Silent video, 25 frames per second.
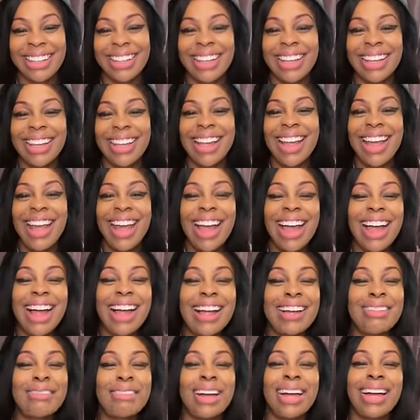
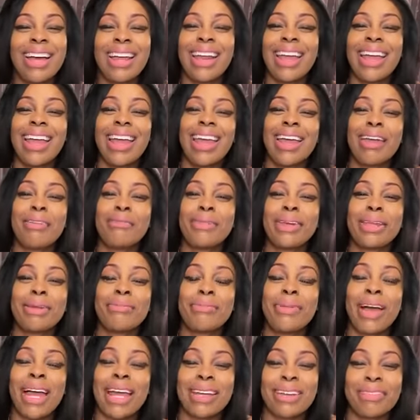I want her to hand me the
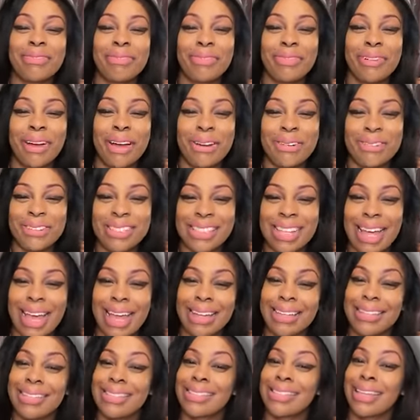microphone so
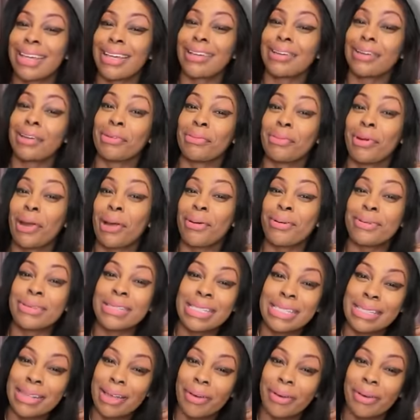I can sing the wrong
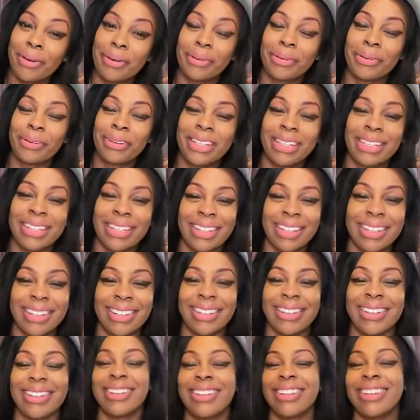song
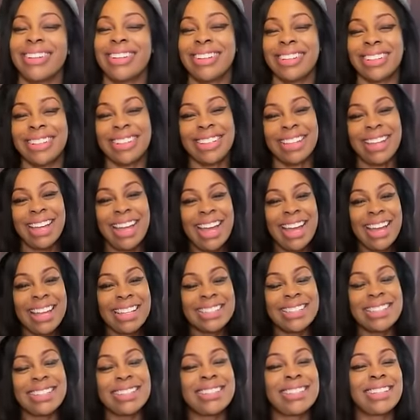
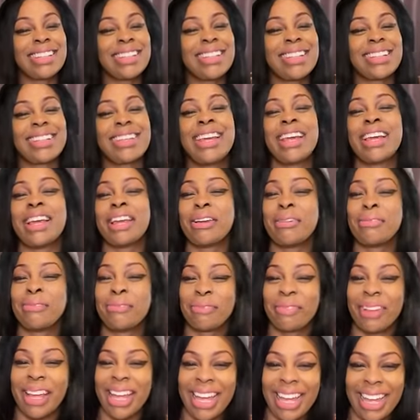so she can
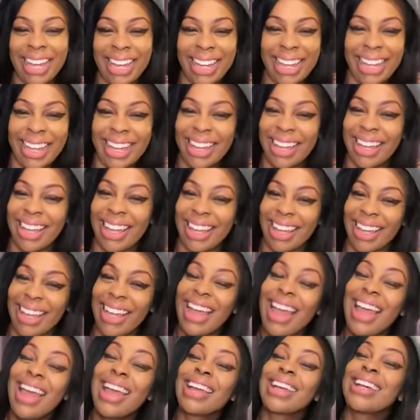get back.
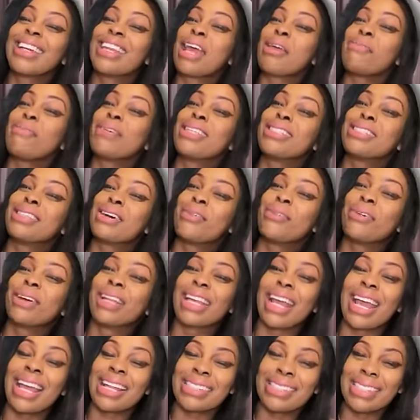Because they've been doing
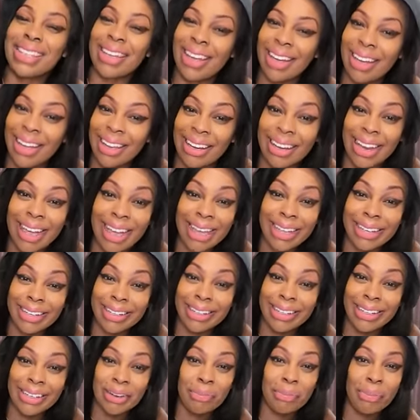that to her
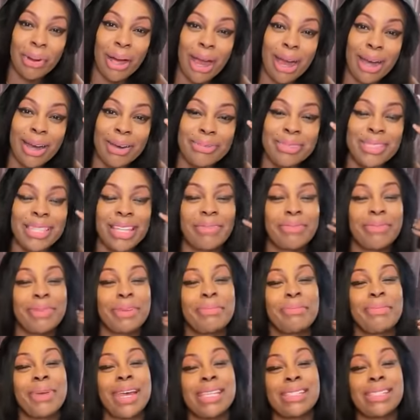lately. The Barbs have
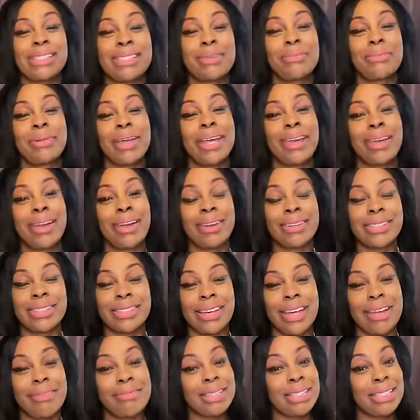been messing with her. So
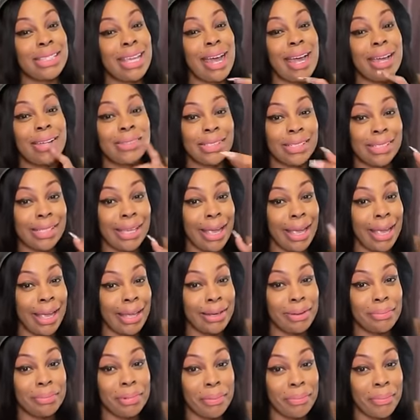every time she
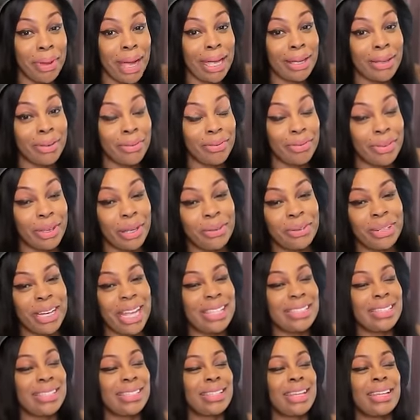hand them the microphone,
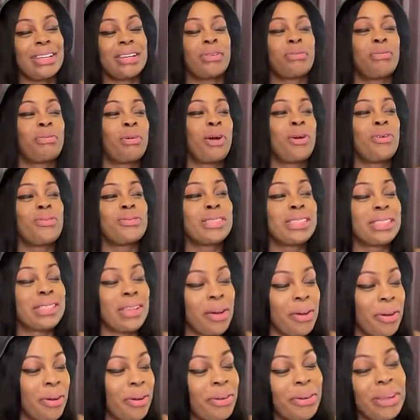they sing the wrong
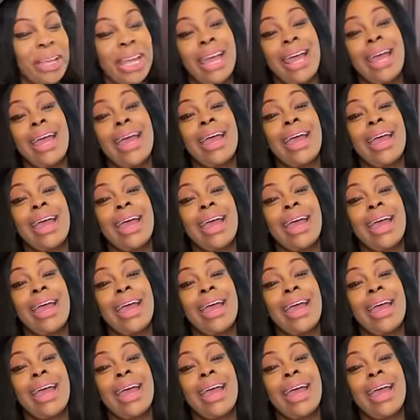song.